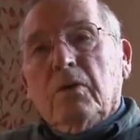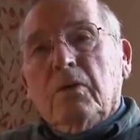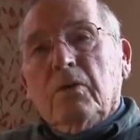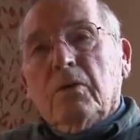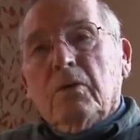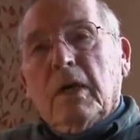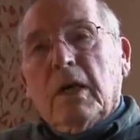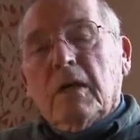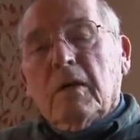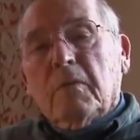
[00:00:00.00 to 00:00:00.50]

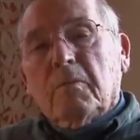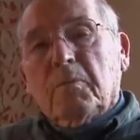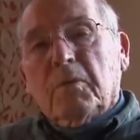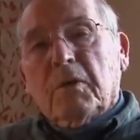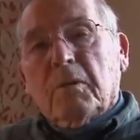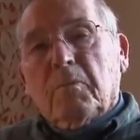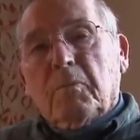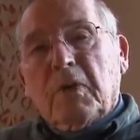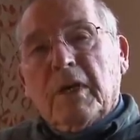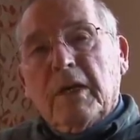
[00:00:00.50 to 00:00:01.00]
you help
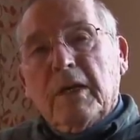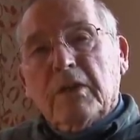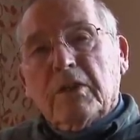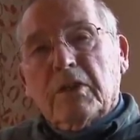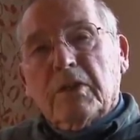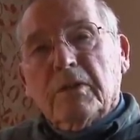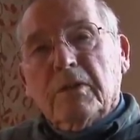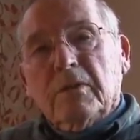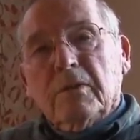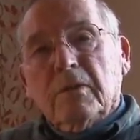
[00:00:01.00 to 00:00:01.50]
the
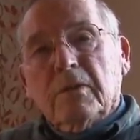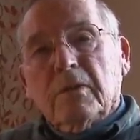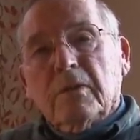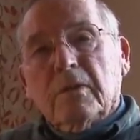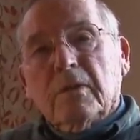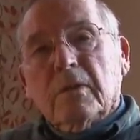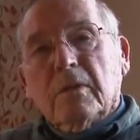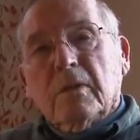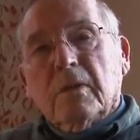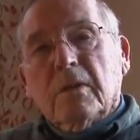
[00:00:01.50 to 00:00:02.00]
patient
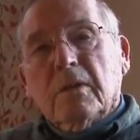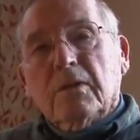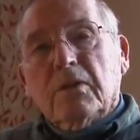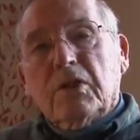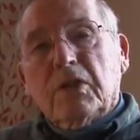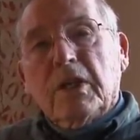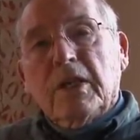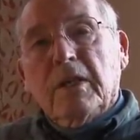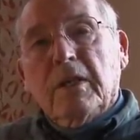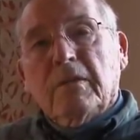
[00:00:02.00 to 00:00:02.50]

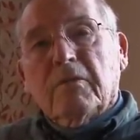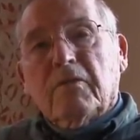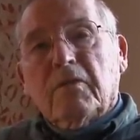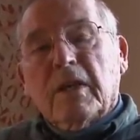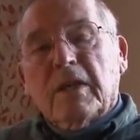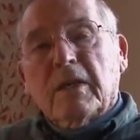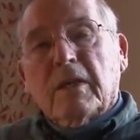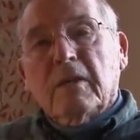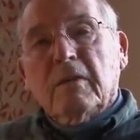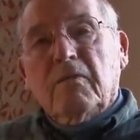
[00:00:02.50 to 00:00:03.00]
see if
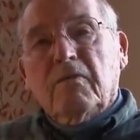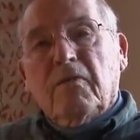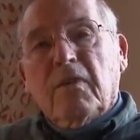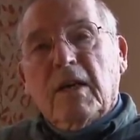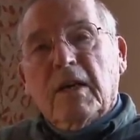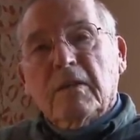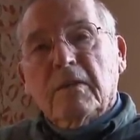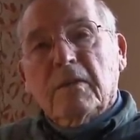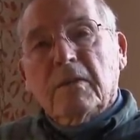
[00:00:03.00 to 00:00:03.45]
they could find